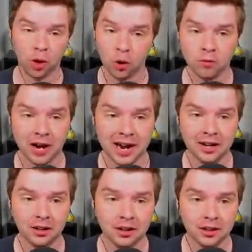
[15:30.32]

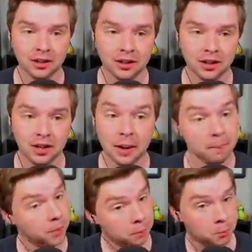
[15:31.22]
Grovyle,
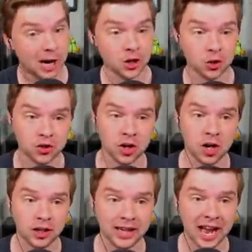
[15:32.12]
the Pressure
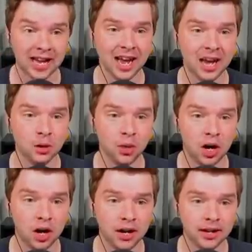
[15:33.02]
Stalling
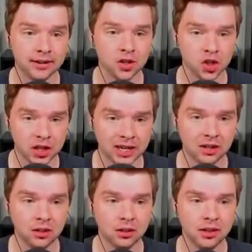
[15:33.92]
Aron, and
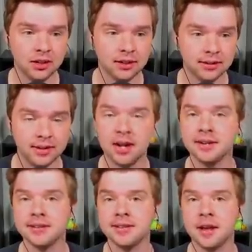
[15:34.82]
Shield
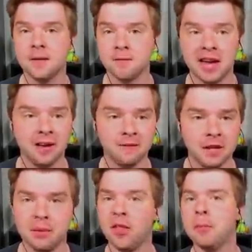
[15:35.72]
Dust.
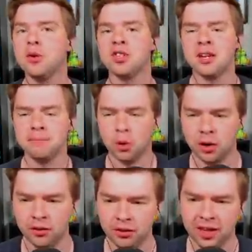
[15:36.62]
Banthy, but the most
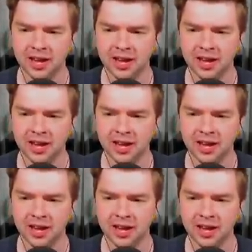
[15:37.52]
important